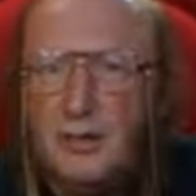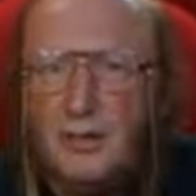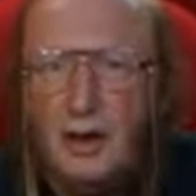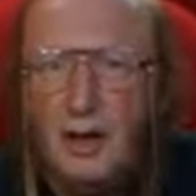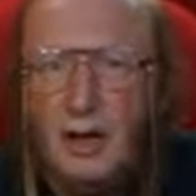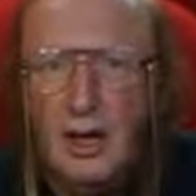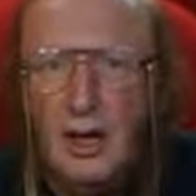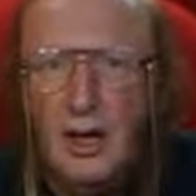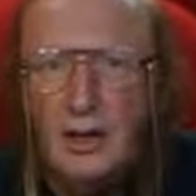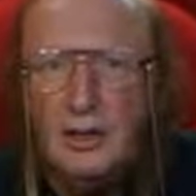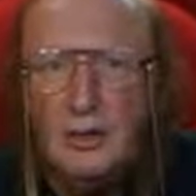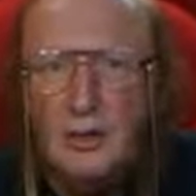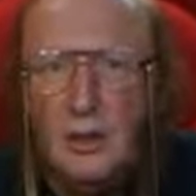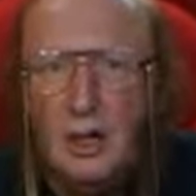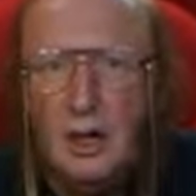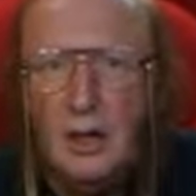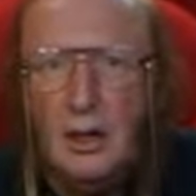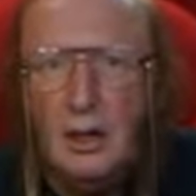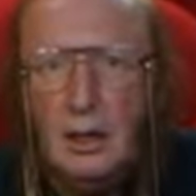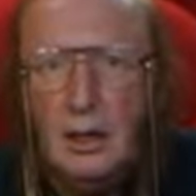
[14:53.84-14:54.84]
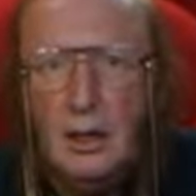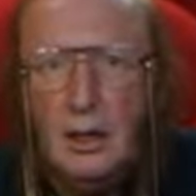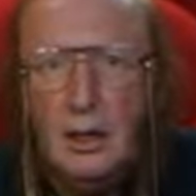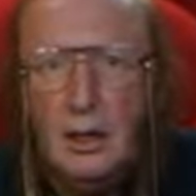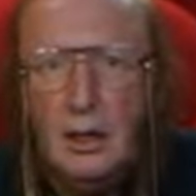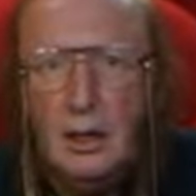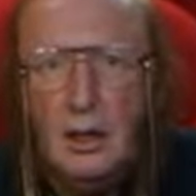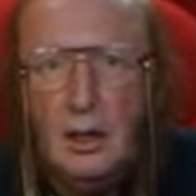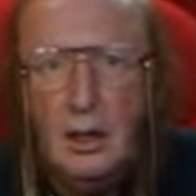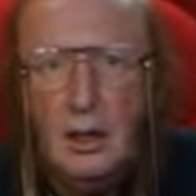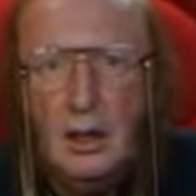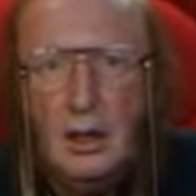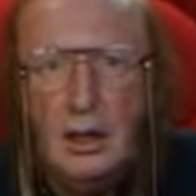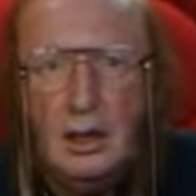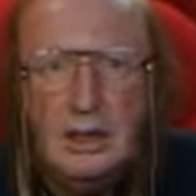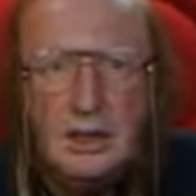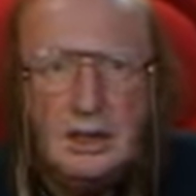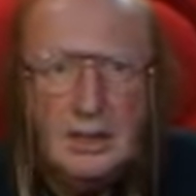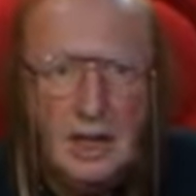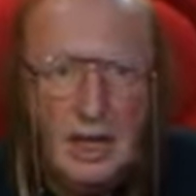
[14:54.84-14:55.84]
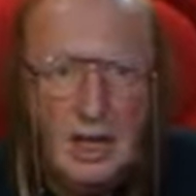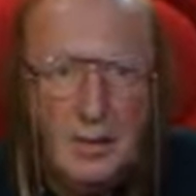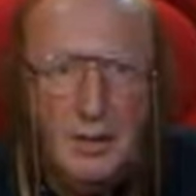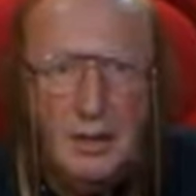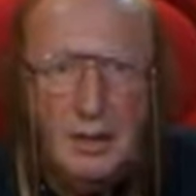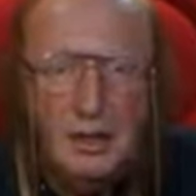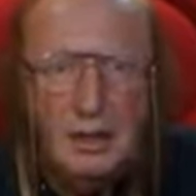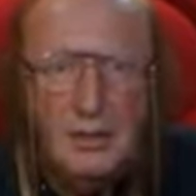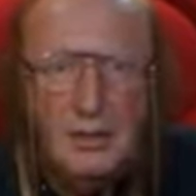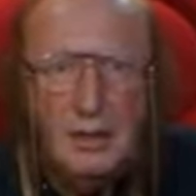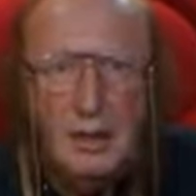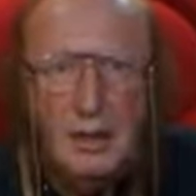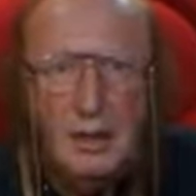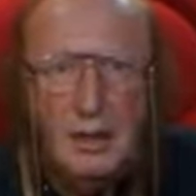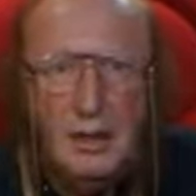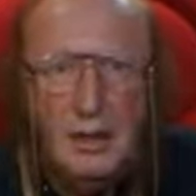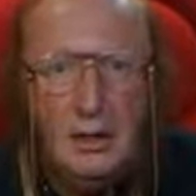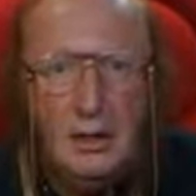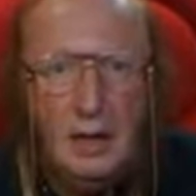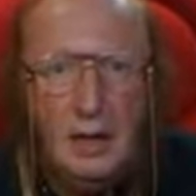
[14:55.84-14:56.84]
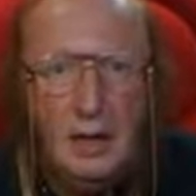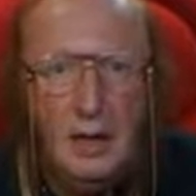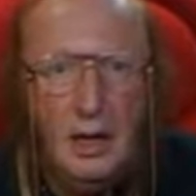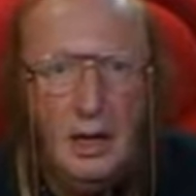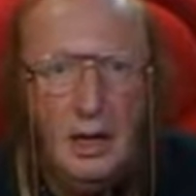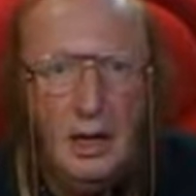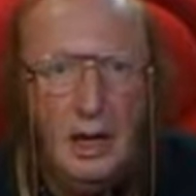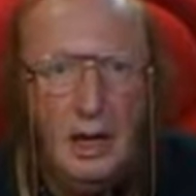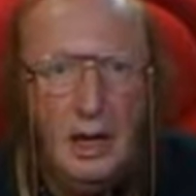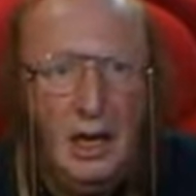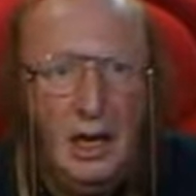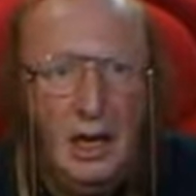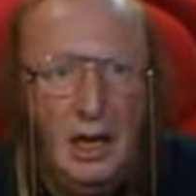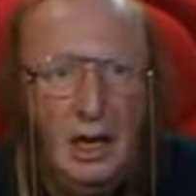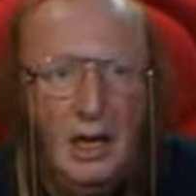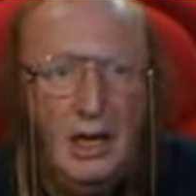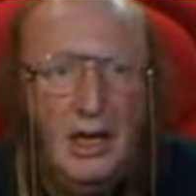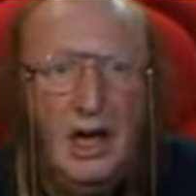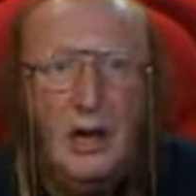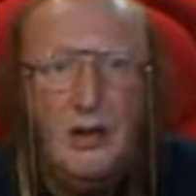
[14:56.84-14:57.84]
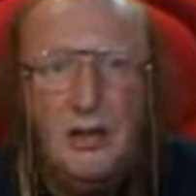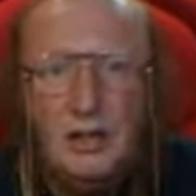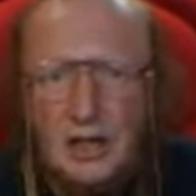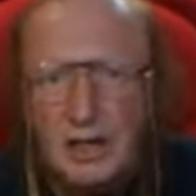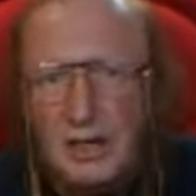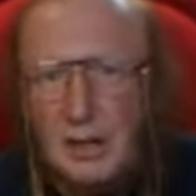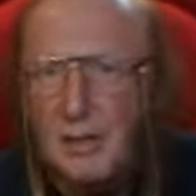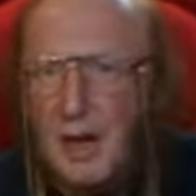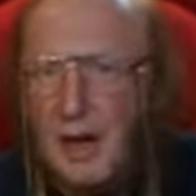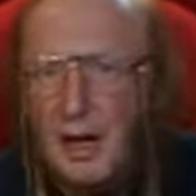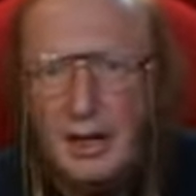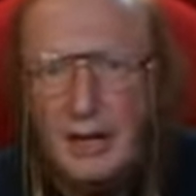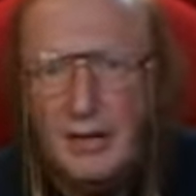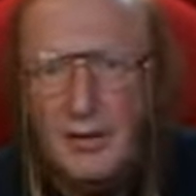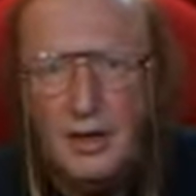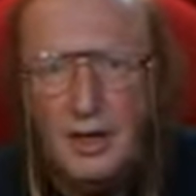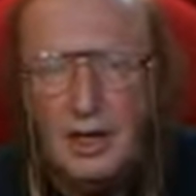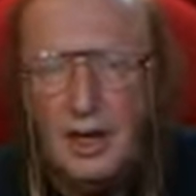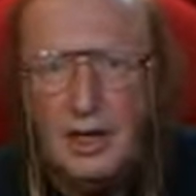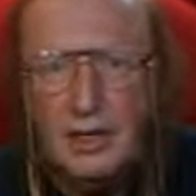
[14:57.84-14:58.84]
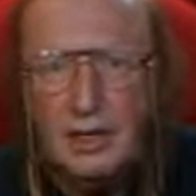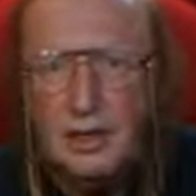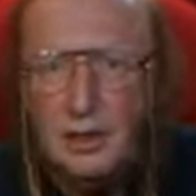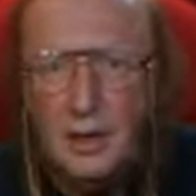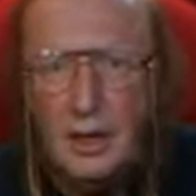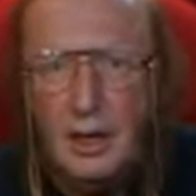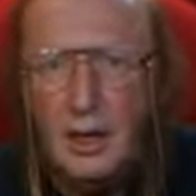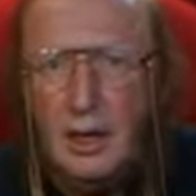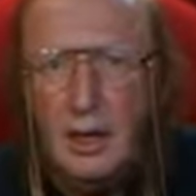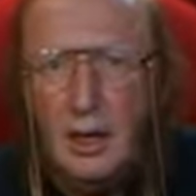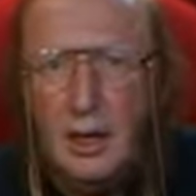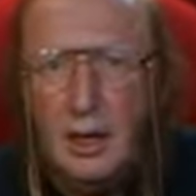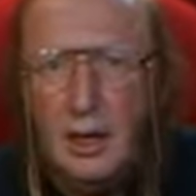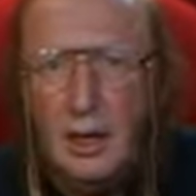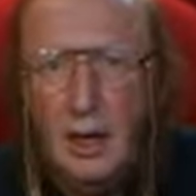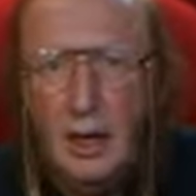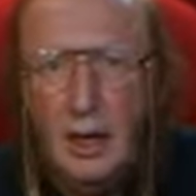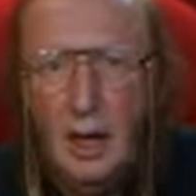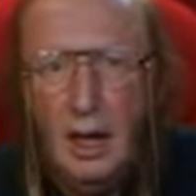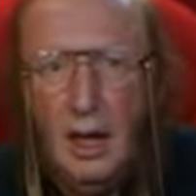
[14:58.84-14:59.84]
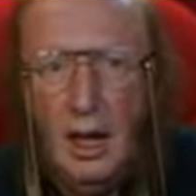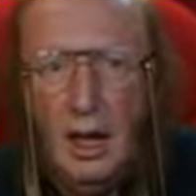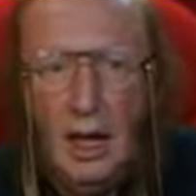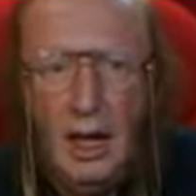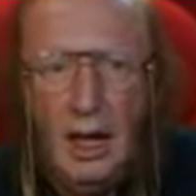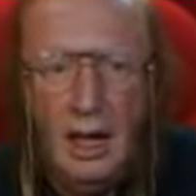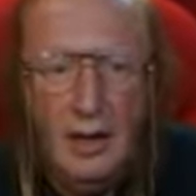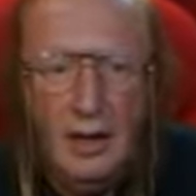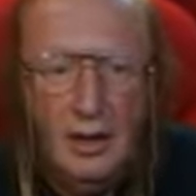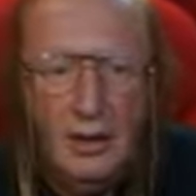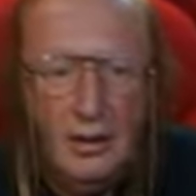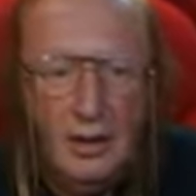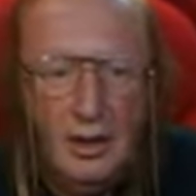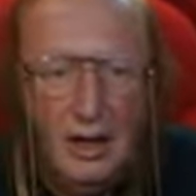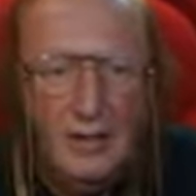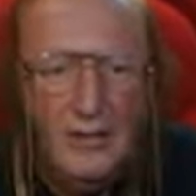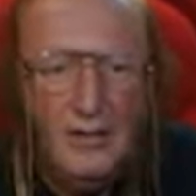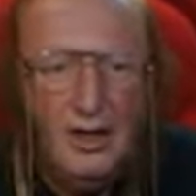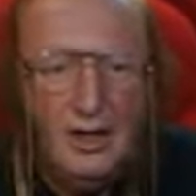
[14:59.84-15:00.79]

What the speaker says: very hard to win. He's scheming to win. he knows he's a banker for the last three, and every